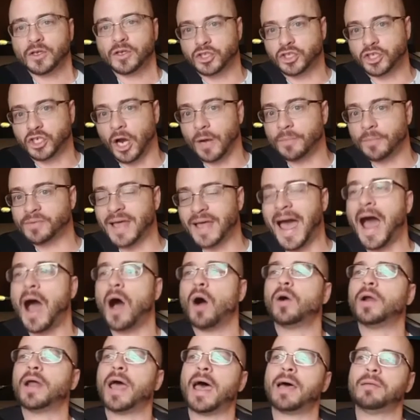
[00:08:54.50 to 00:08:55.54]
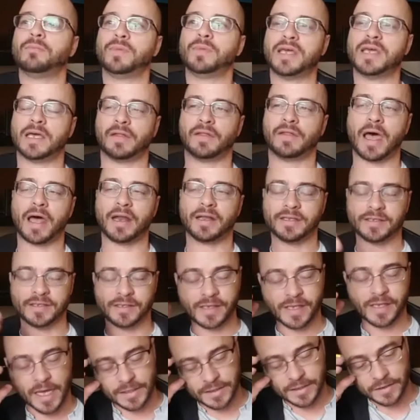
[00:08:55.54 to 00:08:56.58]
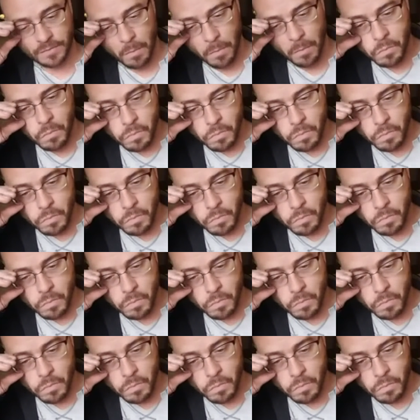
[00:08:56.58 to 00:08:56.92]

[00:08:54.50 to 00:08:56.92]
jumped out at me, and that is this.